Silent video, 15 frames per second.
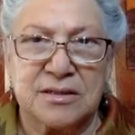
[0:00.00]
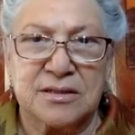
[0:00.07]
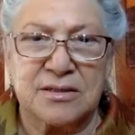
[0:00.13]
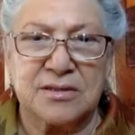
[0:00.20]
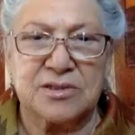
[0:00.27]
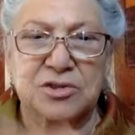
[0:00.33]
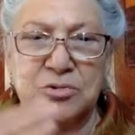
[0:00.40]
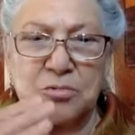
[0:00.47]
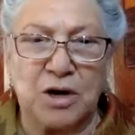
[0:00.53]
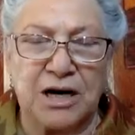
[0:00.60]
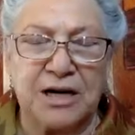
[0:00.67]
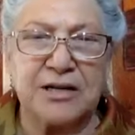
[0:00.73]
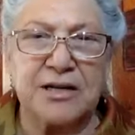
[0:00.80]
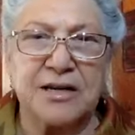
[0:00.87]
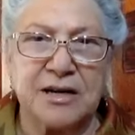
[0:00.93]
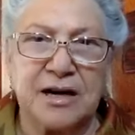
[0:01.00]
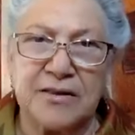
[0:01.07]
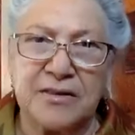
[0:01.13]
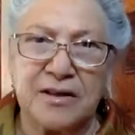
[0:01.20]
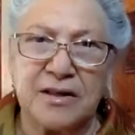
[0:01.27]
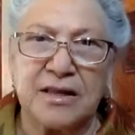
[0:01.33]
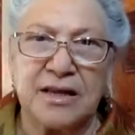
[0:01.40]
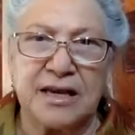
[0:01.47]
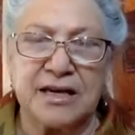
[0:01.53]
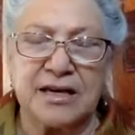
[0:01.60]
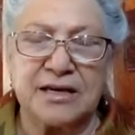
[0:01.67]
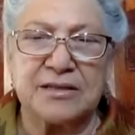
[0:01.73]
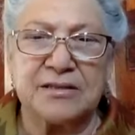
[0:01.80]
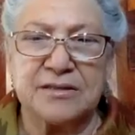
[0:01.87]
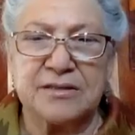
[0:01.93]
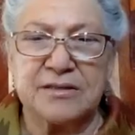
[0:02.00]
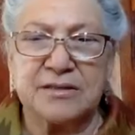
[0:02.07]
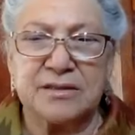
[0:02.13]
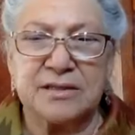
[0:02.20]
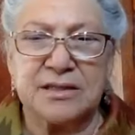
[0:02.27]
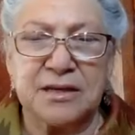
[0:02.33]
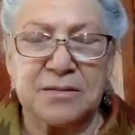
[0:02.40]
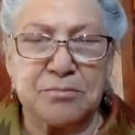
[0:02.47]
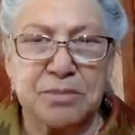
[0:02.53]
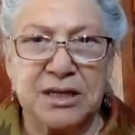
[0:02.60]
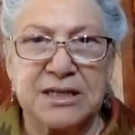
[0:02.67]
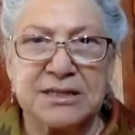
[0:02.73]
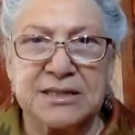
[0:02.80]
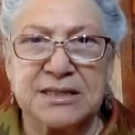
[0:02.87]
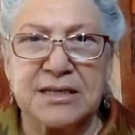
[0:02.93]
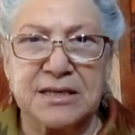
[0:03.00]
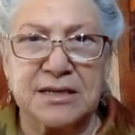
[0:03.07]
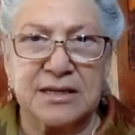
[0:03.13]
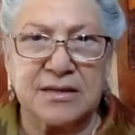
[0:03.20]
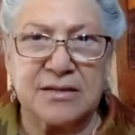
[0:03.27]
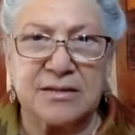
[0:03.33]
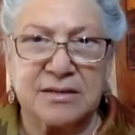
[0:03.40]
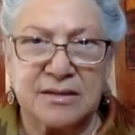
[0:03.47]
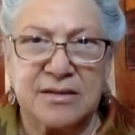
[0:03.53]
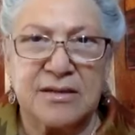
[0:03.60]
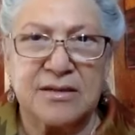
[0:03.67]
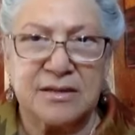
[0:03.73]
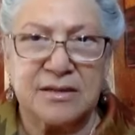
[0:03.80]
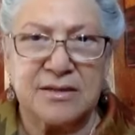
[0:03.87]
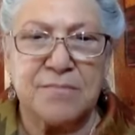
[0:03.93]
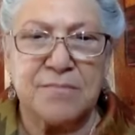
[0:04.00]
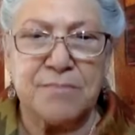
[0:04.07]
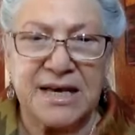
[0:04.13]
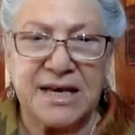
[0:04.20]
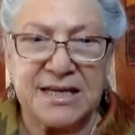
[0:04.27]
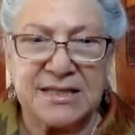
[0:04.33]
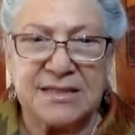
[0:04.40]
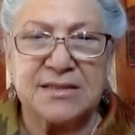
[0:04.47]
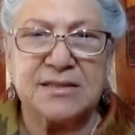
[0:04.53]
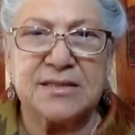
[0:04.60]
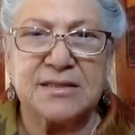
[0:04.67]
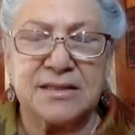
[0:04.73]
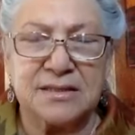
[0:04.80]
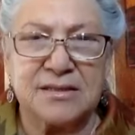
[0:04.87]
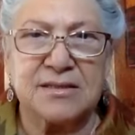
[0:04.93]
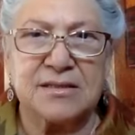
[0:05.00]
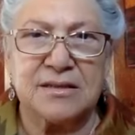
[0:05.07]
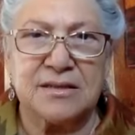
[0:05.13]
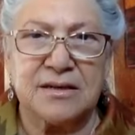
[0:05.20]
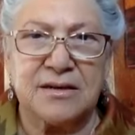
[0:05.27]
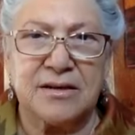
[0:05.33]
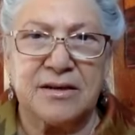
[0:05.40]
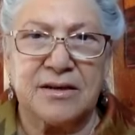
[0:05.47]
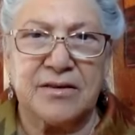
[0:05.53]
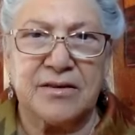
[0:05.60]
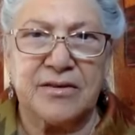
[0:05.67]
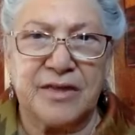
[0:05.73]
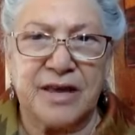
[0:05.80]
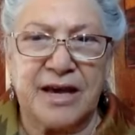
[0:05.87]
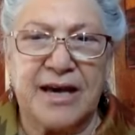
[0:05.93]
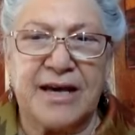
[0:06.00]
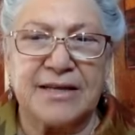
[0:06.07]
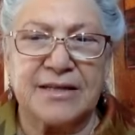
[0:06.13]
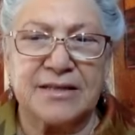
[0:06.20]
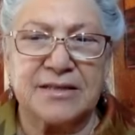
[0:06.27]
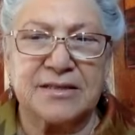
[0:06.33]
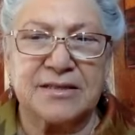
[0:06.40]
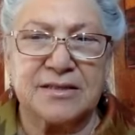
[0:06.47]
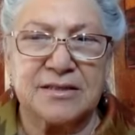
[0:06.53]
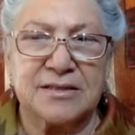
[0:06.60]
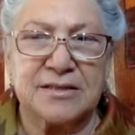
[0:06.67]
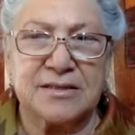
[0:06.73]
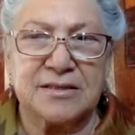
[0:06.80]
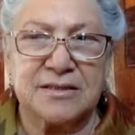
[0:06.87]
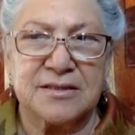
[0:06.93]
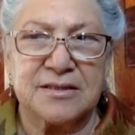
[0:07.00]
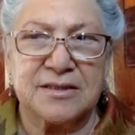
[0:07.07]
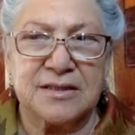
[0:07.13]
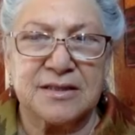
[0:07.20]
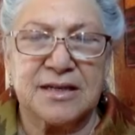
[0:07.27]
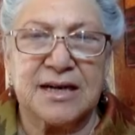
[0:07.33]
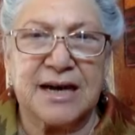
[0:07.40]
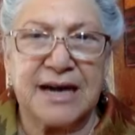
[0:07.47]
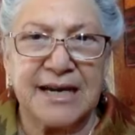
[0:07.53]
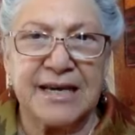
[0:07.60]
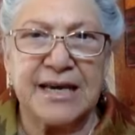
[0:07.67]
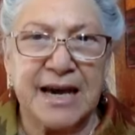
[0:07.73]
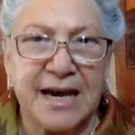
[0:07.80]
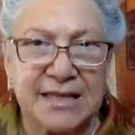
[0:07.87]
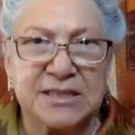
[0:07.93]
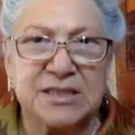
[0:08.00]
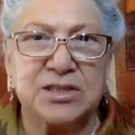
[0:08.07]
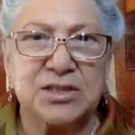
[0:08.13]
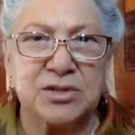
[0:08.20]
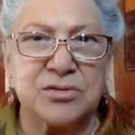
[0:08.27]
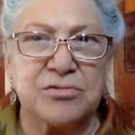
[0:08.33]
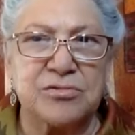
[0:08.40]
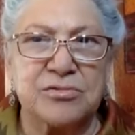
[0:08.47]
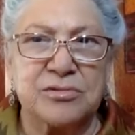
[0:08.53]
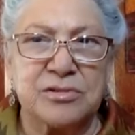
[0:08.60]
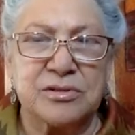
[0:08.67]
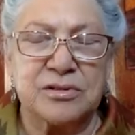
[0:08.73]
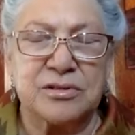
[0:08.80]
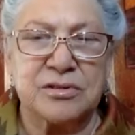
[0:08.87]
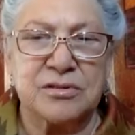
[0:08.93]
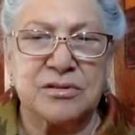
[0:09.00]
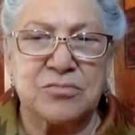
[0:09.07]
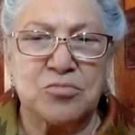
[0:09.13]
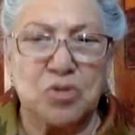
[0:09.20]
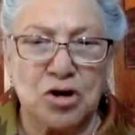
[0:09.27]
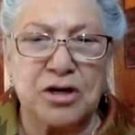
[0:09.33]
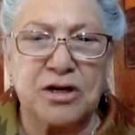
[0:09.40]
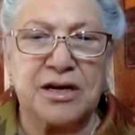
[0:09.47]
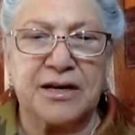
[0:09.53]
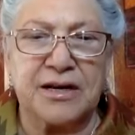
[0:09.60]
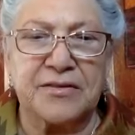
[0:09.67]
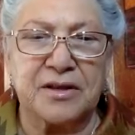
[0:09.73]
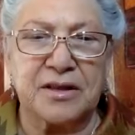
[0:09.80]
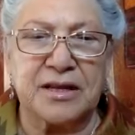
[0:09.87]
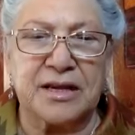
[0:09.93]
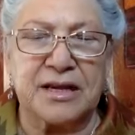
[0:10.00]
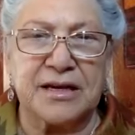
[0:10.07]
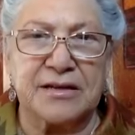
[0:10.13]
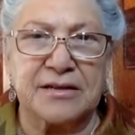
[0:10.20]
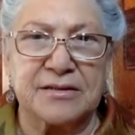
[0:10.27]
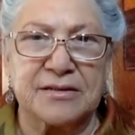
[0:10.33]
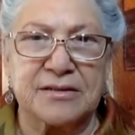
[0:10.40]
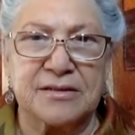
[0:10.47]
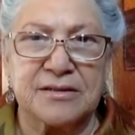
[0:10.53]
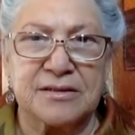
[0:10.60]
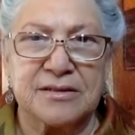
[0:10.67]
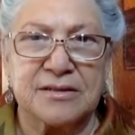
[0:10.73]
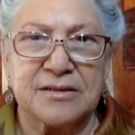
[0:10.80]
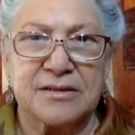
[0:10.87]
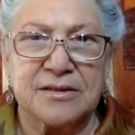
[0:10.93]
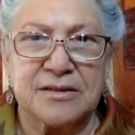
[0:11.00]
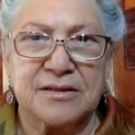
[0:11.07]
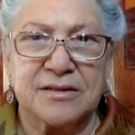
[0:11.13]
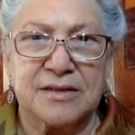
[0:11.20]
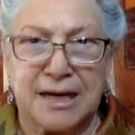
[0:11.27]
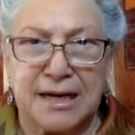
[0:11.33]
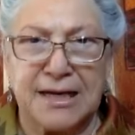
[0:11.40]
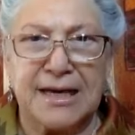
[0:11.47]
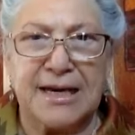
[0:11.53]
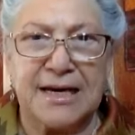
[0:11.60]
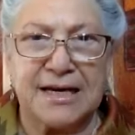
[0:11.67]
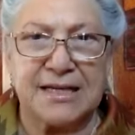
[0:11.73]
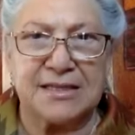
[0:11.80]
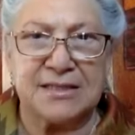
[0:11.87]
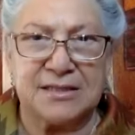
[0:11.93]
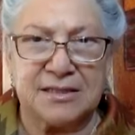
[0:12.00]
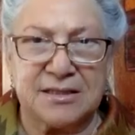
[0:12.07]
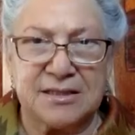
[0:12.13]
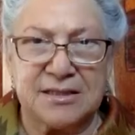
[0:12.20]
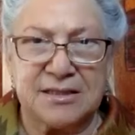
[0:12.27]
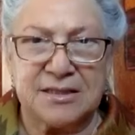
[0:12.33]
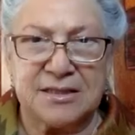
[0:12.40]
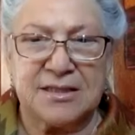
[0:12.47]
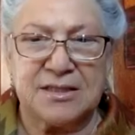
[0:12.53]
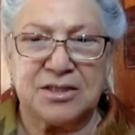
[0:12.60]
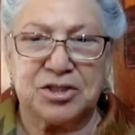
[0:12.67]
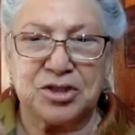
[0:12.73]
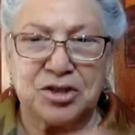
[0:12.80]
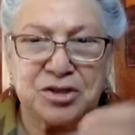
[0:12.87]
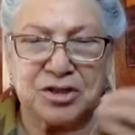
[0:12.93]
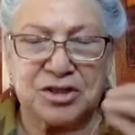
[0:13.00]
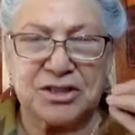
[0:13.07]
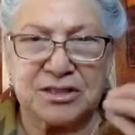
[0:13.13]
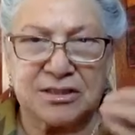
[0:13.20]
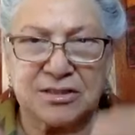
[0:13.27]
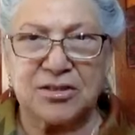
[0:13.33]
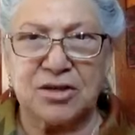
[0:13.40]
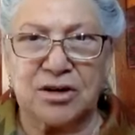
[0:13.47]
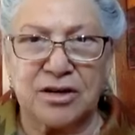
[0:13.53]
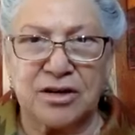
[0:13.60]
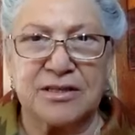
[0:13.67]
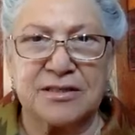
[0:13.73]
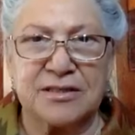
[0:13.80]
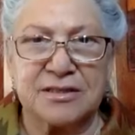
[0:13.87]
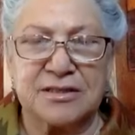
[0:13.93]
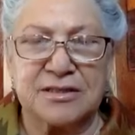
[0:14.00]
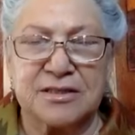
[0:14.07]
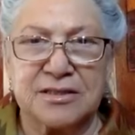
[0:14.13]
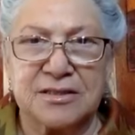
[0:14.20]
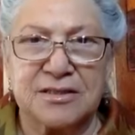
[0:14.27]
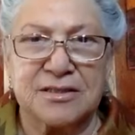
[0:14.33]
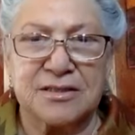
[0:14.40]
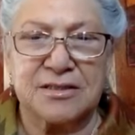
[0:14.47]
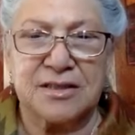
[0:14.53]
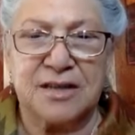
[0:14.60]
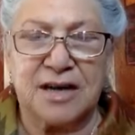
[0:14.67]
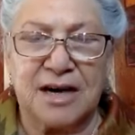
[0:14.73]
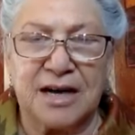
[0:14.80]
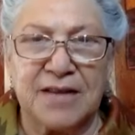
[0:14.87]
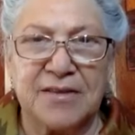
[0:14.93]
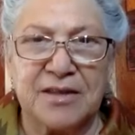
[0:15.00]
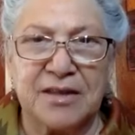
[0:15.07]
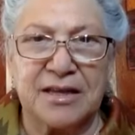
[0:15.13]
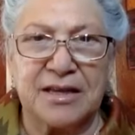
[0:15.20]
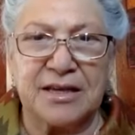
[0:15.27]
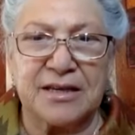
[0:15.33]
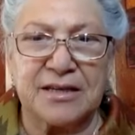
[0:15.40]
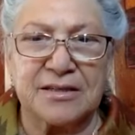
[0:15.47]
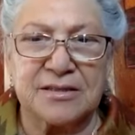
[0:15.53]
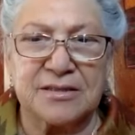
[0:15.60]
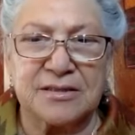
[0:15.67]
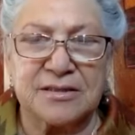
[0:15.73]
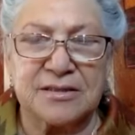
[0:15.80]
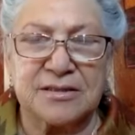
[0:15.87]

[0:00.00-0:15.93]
squatting on the land and blessing it, meant that I had to work on the land. I had to start on the land.